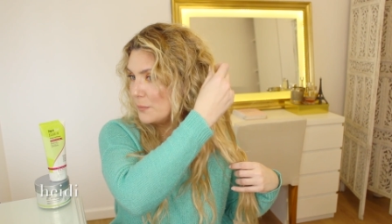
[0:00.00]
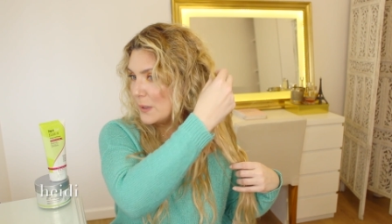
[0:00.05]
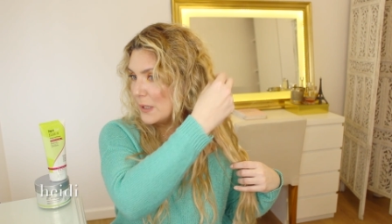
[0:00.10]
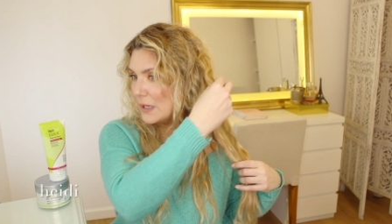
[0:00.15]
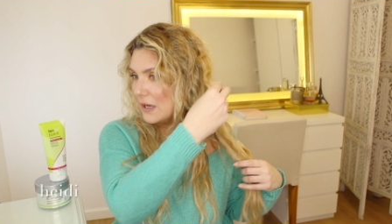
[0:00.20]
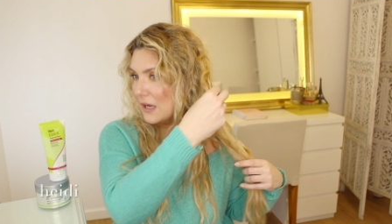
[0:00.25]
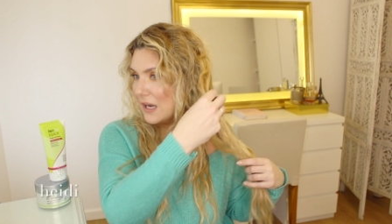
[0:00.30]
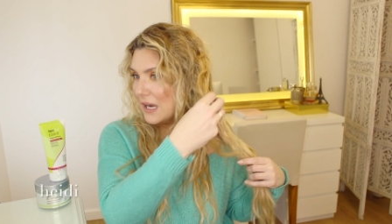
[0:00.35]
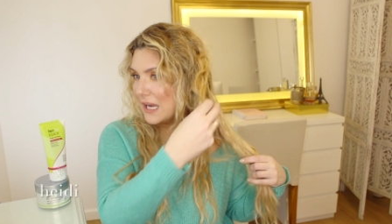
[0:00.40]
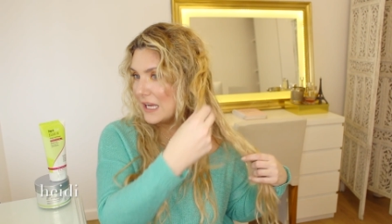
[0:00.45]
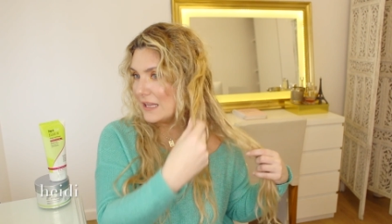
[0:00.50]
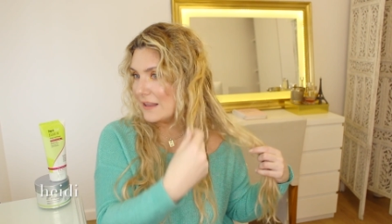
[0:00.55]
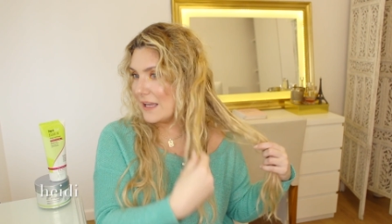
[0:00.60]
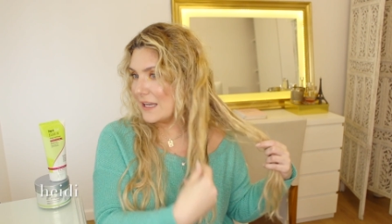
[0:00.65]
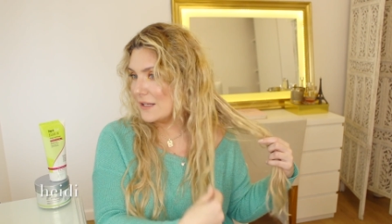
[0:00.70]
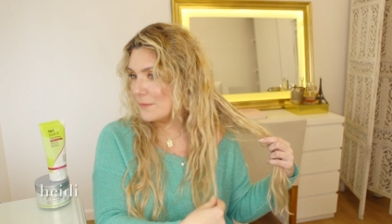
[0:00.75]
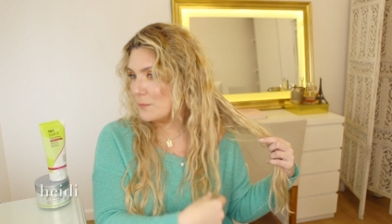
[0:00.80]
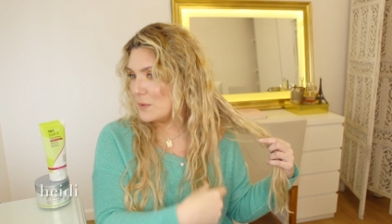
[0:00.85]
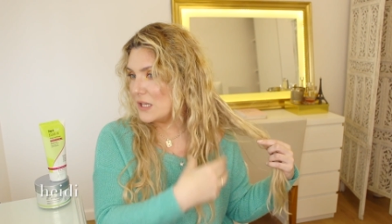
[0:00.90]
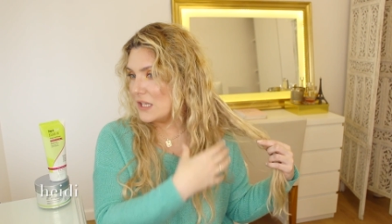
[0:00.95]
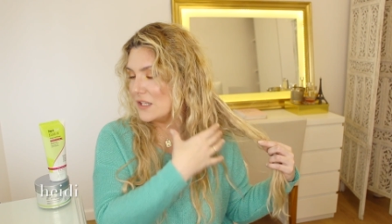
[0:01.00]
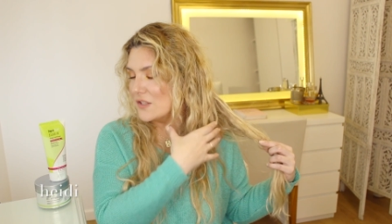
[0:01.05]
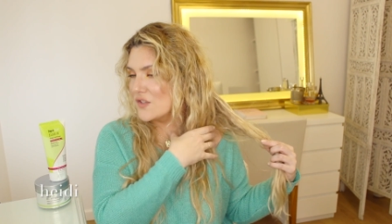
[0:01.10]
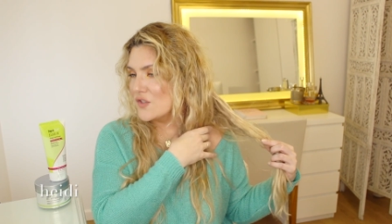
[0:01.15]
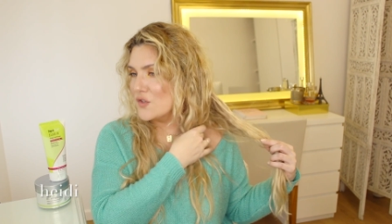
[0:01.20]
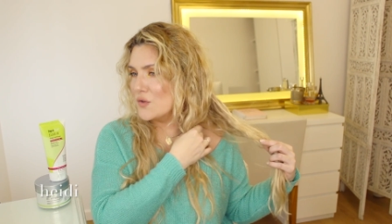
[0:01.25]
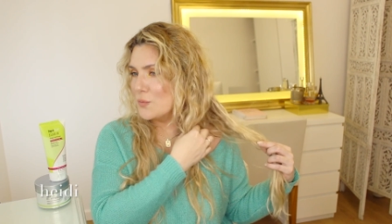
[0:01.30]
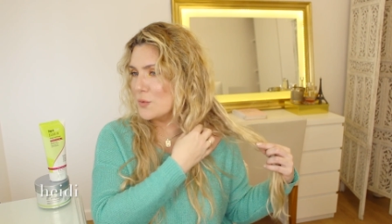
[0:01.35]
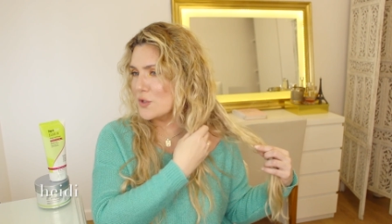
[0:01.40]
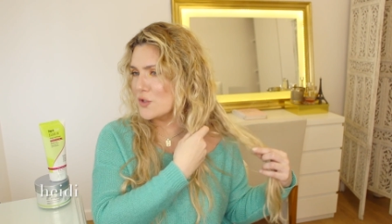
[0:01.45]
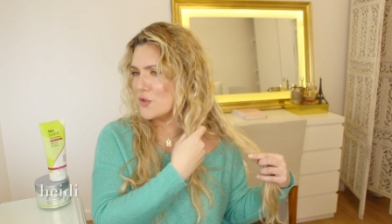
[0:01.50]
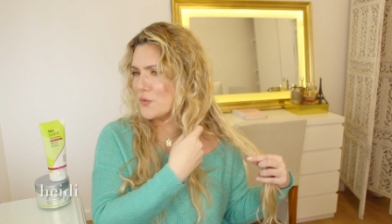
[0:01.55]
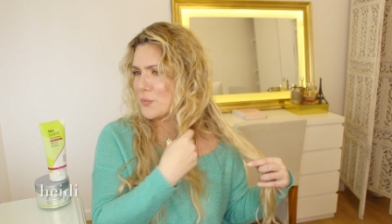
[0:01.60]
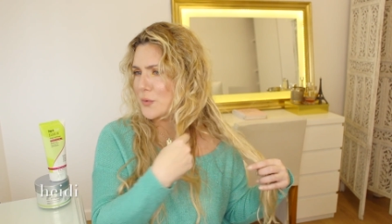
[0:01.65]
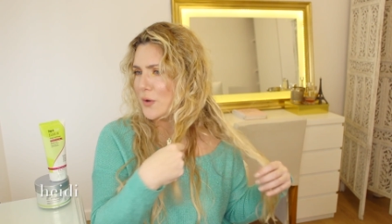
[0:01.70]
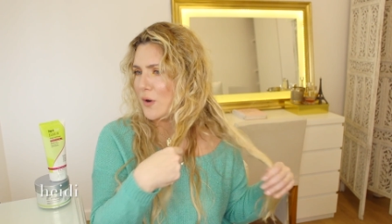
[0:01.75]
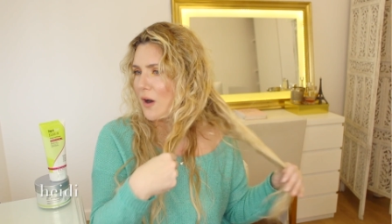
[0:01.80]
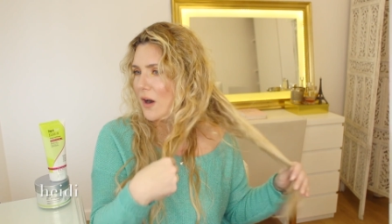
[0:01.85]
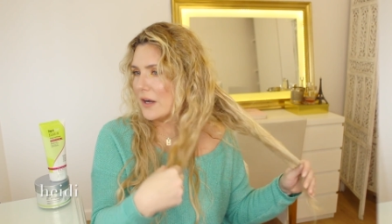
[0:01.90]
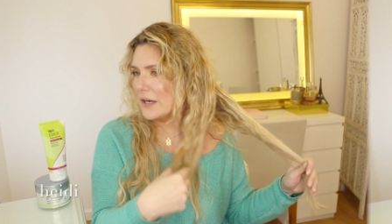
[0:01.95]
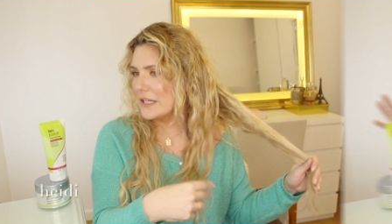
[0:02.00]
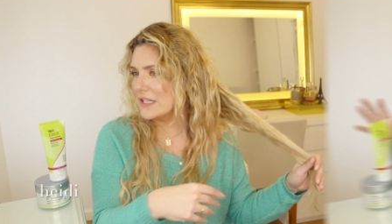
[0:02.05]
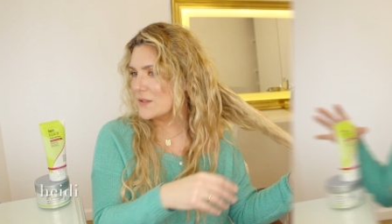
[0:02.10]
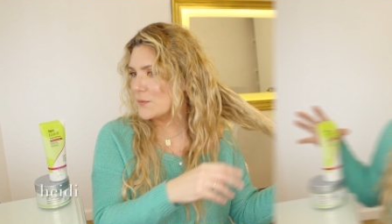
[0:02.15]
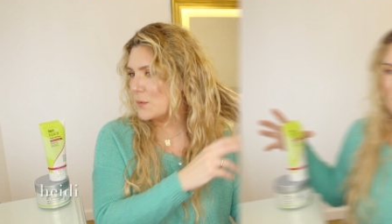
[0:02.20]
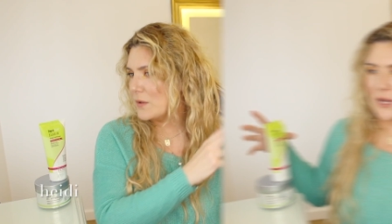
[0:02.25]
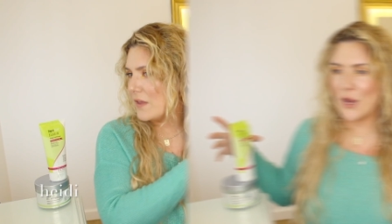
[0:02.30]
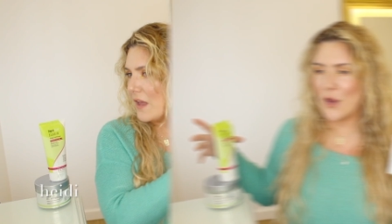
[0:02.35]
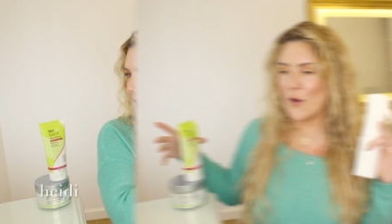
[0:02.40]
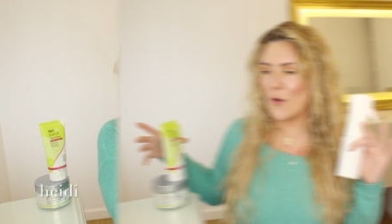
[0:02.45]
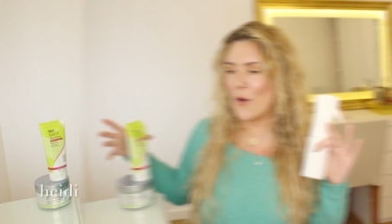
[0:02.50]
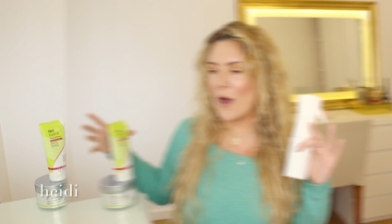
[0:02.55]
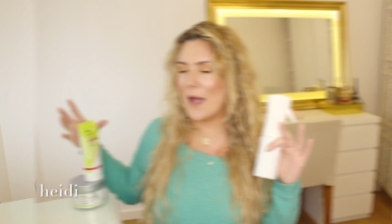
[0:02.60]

but I like being super, super honest with you.